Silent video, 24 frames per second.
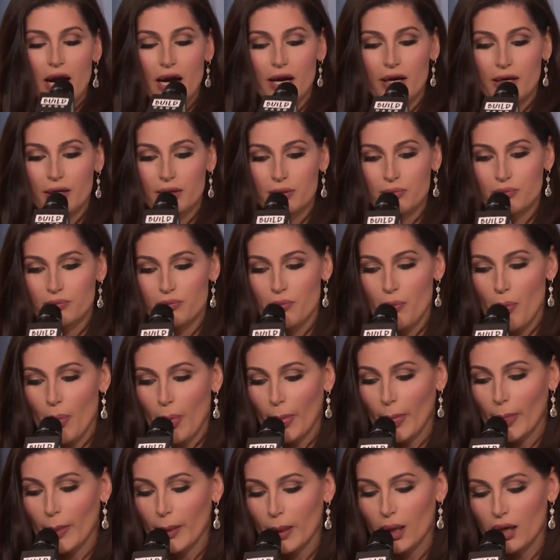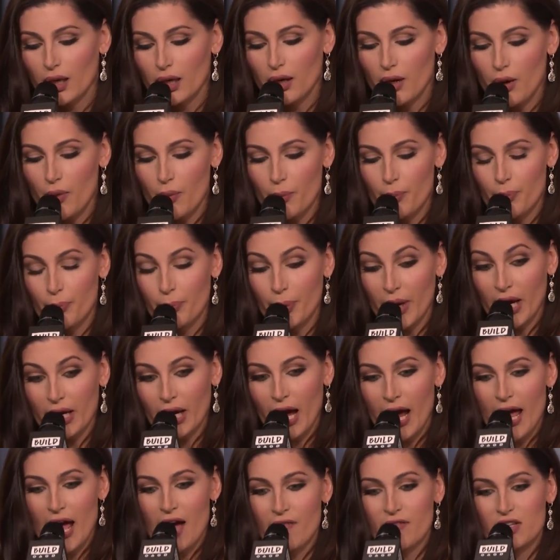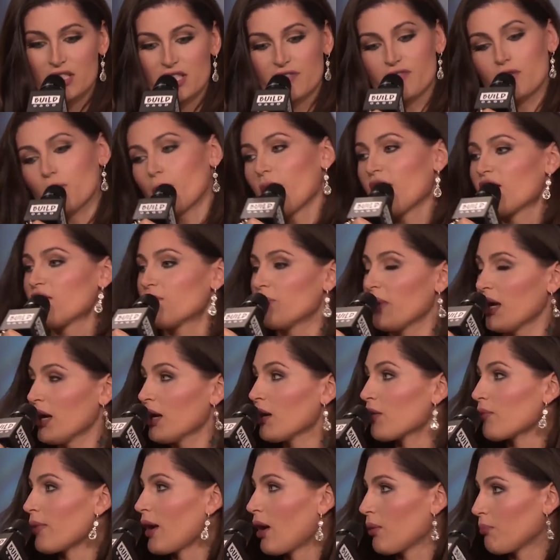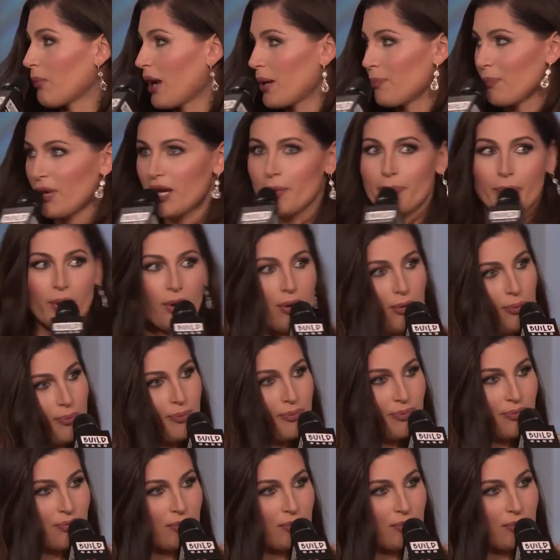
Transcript: Um, but I have a different way of being around my people.